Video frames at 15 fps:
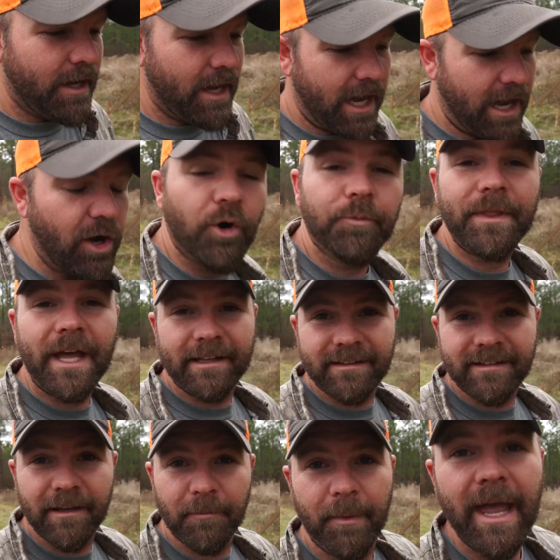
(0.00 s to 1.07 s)
I hope that
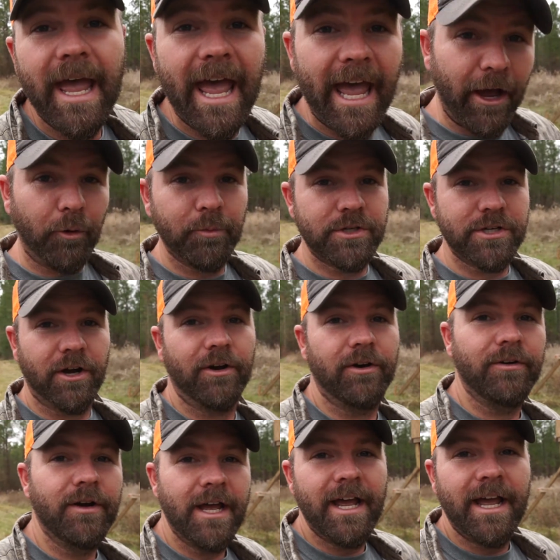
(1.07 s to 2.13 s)
tip helps
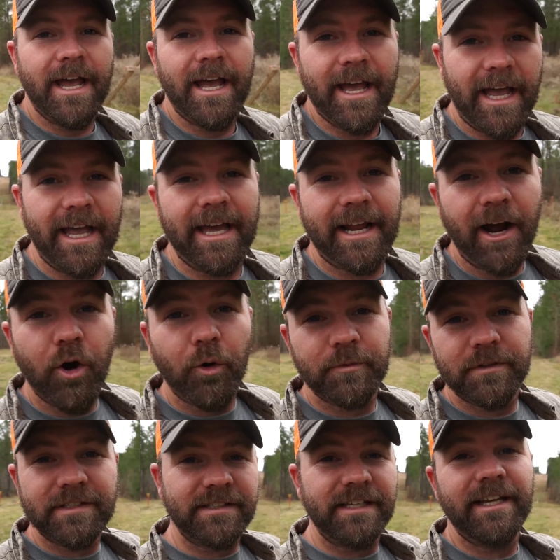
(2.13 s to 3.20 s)
y'all, and I hope
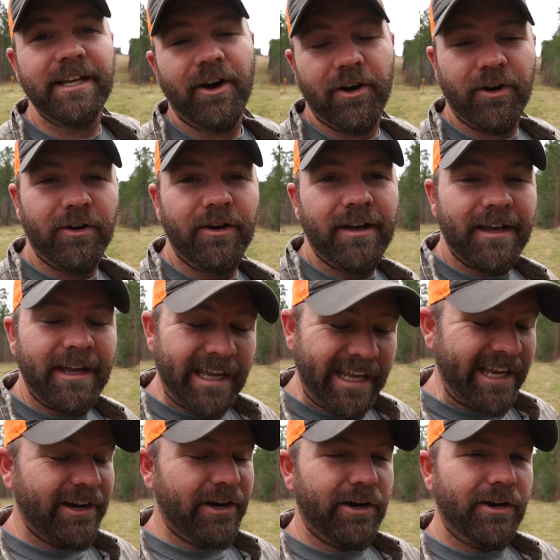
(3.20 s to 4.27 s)
to see y'all
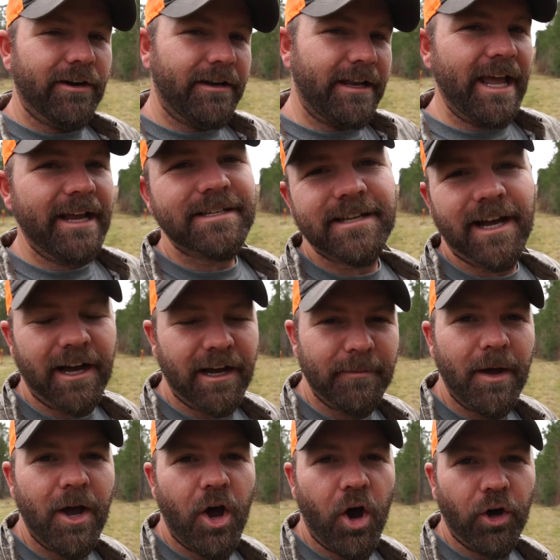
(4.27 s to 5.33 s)
here next
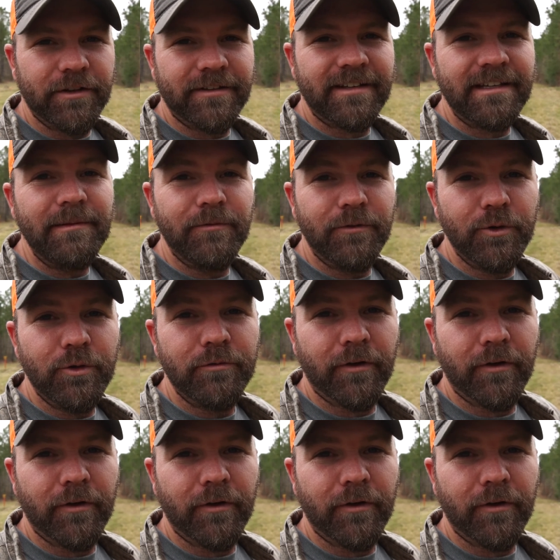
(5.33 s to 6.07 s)
time on Team Voodoo